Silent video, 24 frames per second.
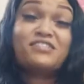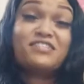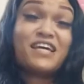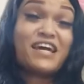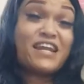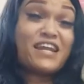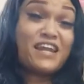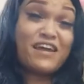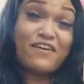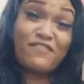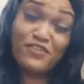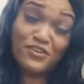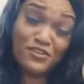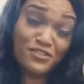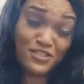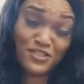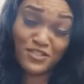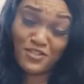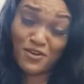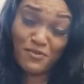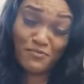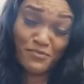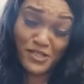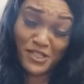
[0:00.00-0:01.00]
I never used a
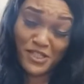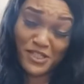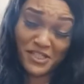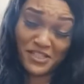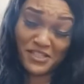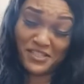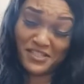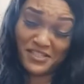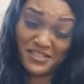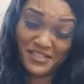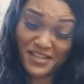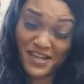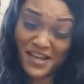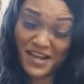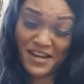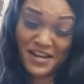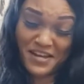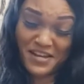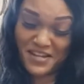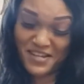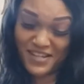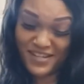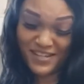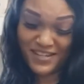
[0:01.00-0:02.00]
sewing machine. I
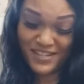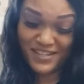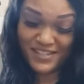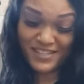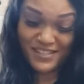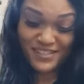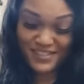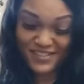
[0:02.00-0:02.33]
didn't.